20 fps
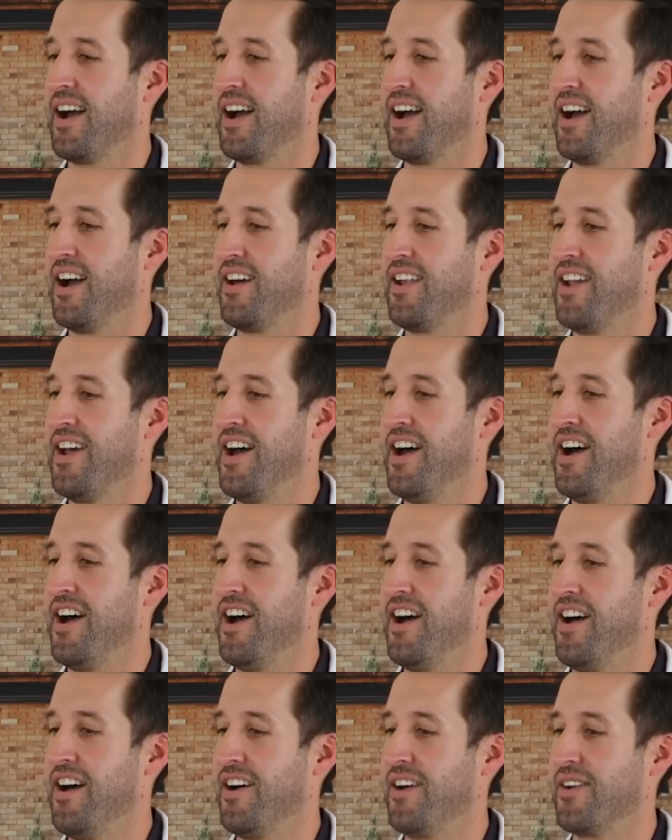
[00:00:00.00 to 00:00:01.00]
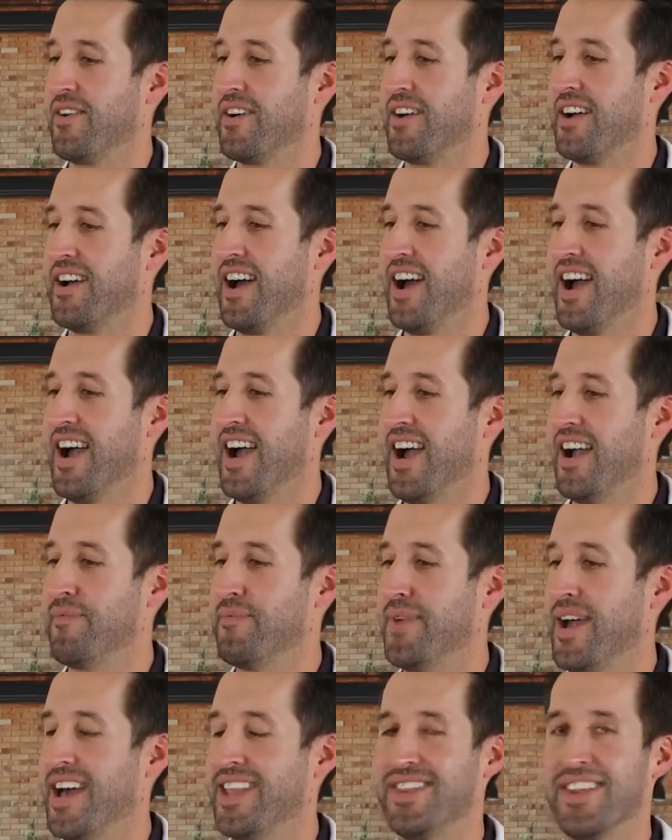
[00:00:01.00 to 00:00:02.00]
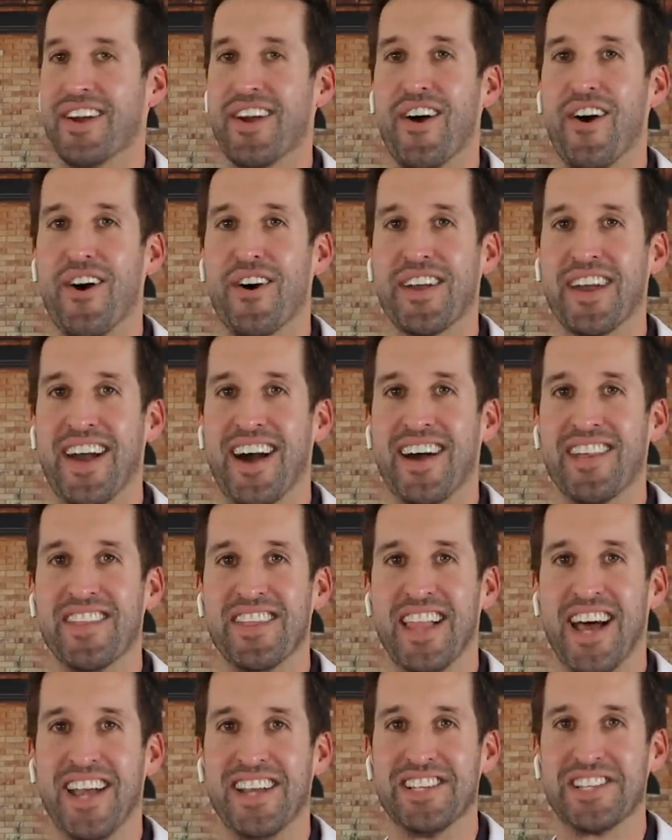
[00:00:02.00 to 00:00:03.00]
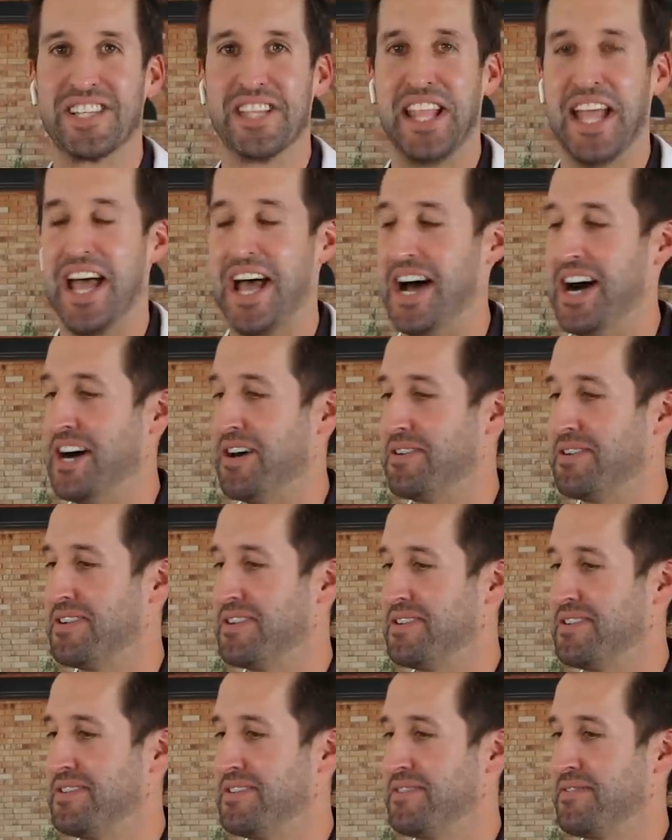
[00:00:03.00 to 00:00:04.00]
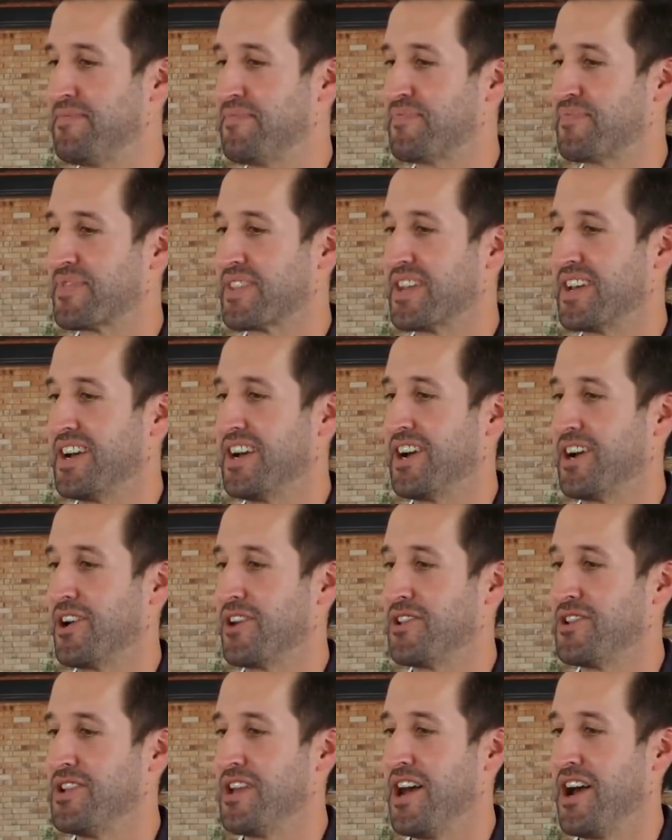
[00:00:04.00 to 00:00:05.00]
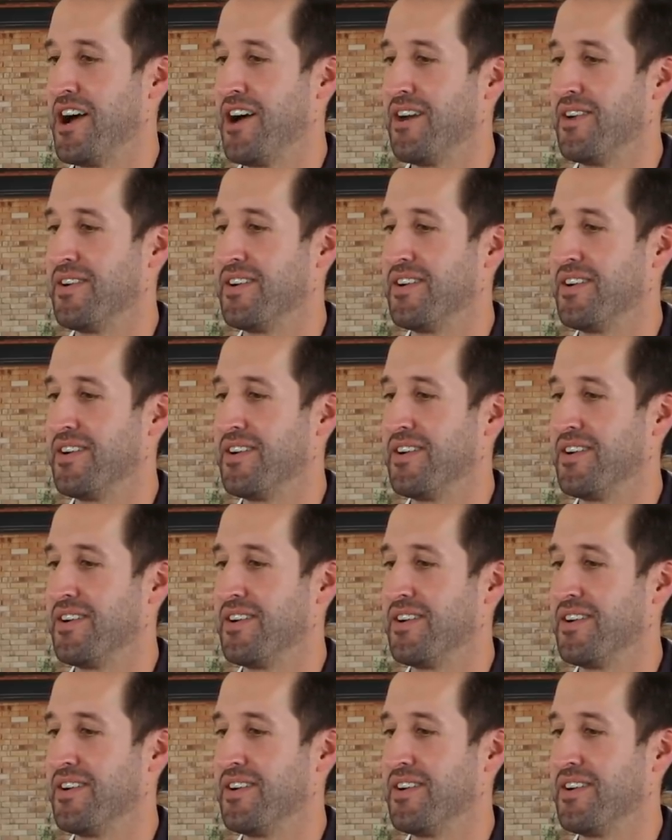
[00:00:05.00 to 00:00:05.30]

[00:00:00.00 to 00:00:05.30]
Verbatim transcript: Oh no! I bet they're all got lice now. Oh no.